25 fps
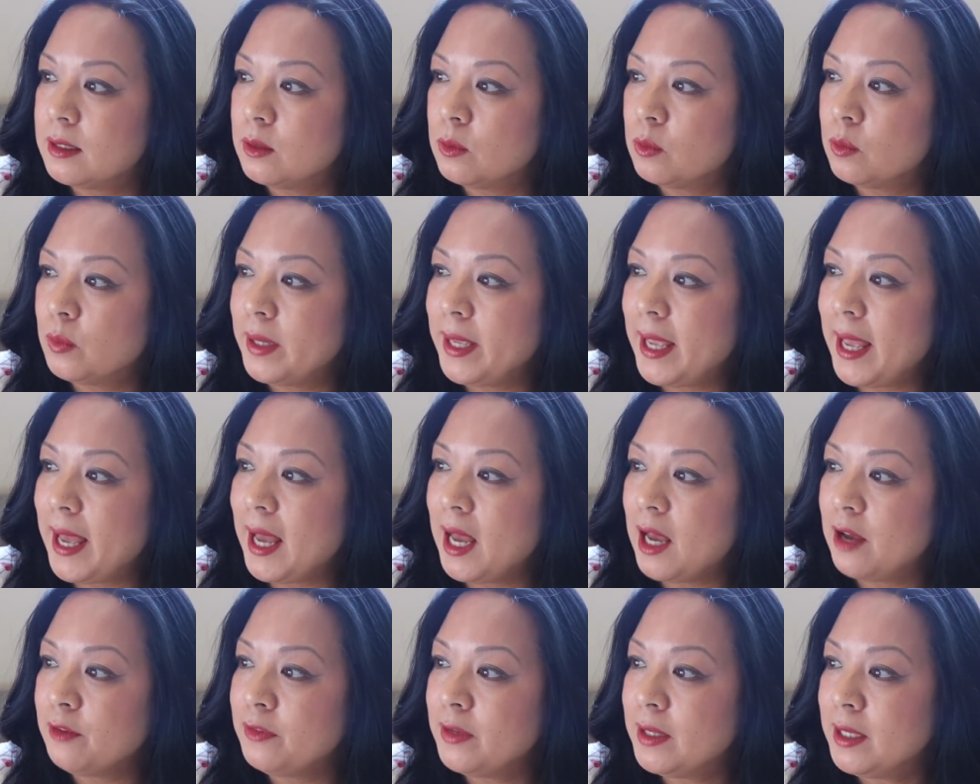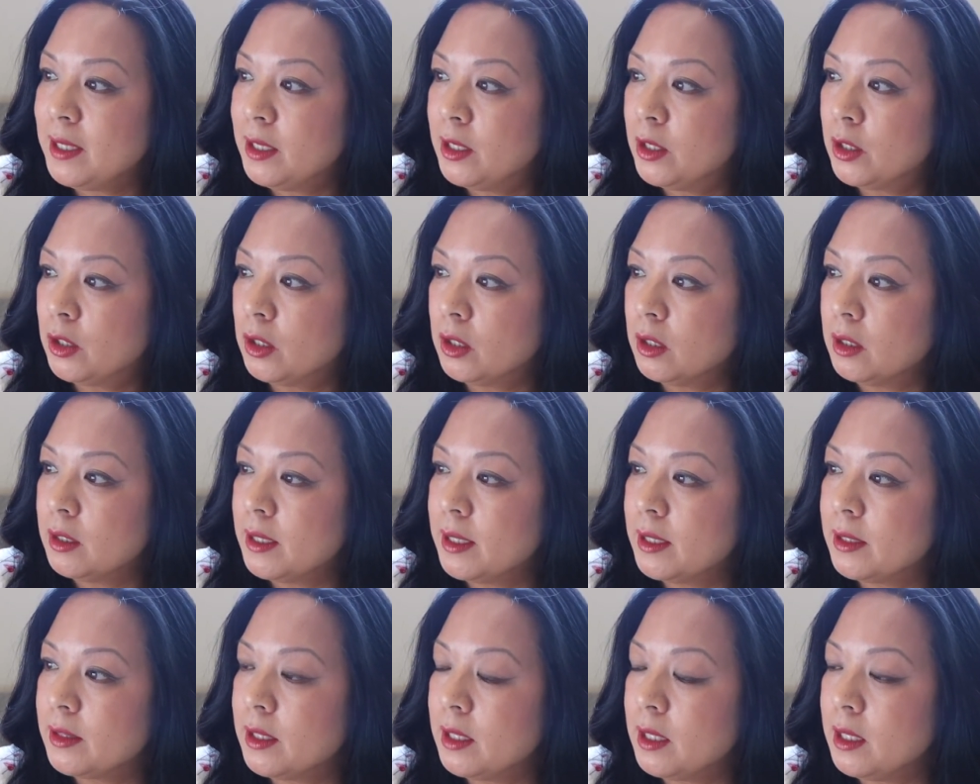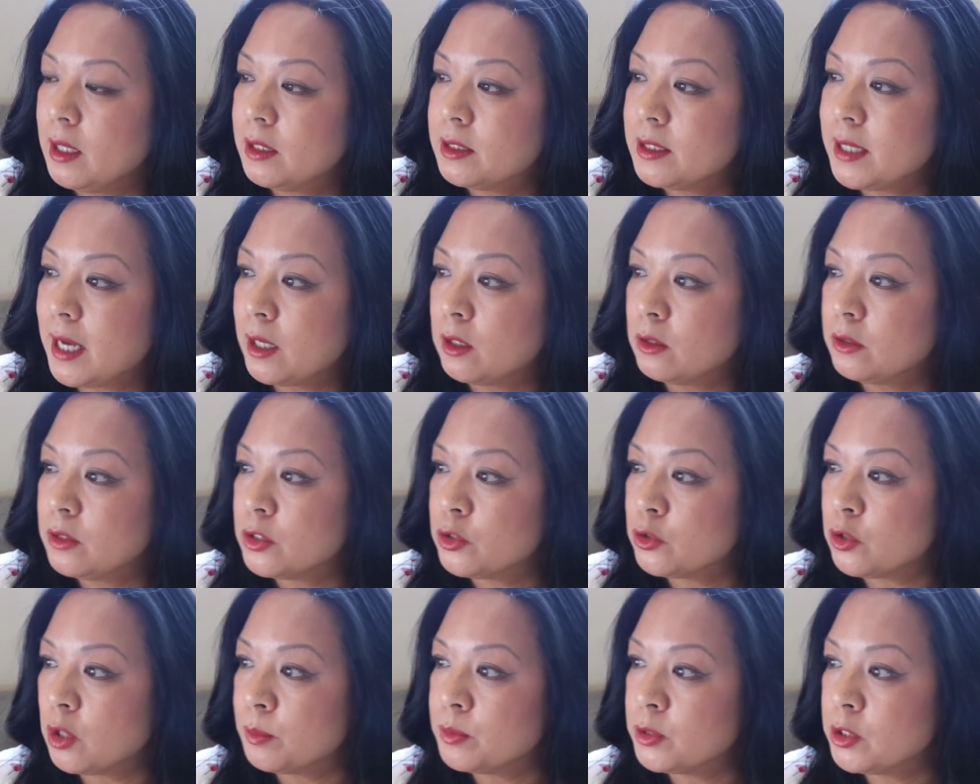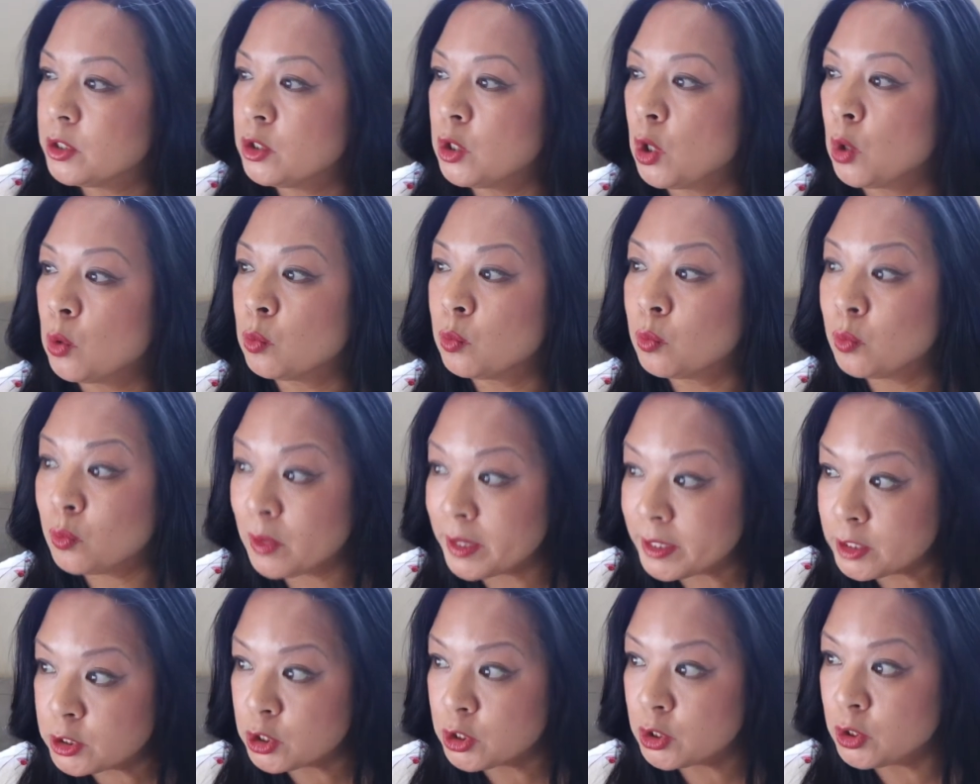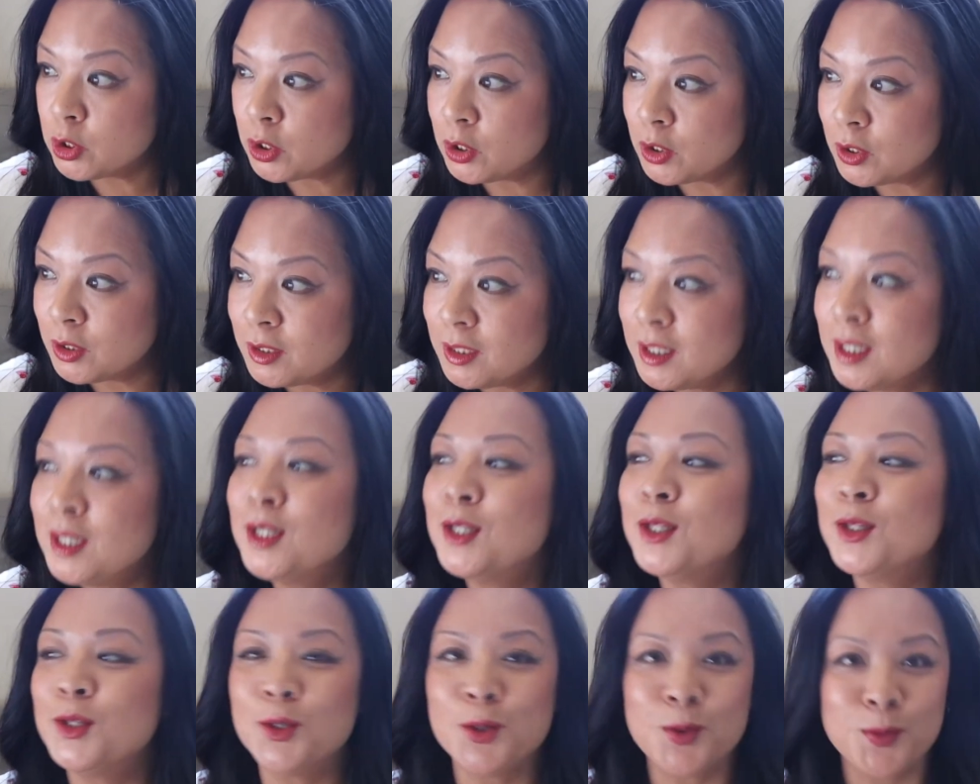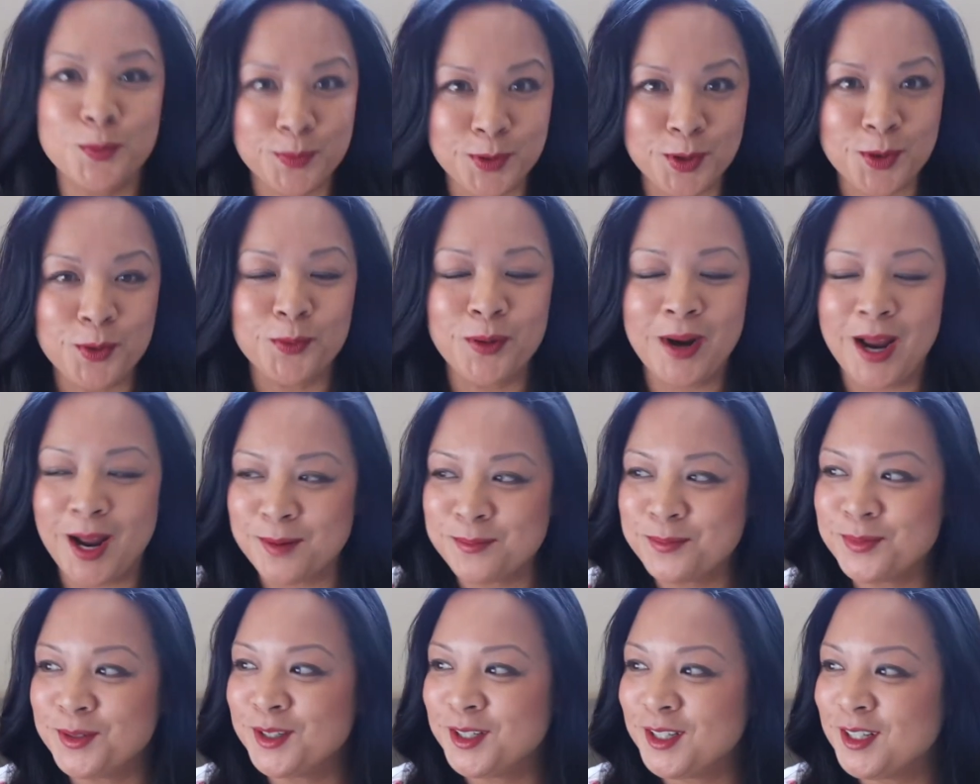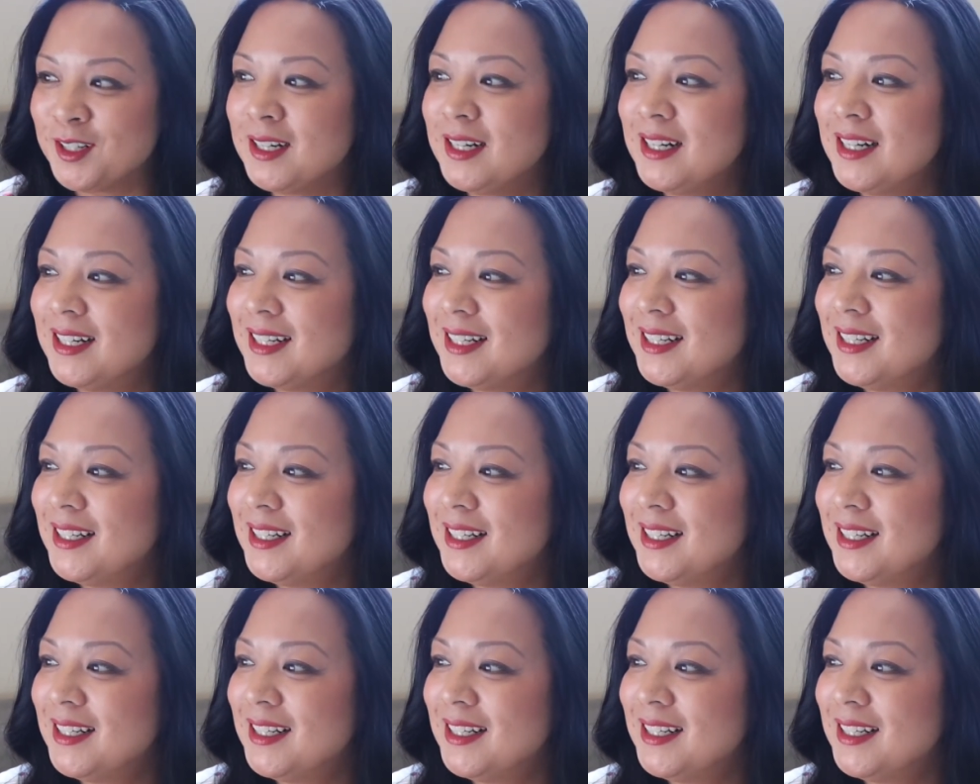we have here the title description, original lumpia wrapper,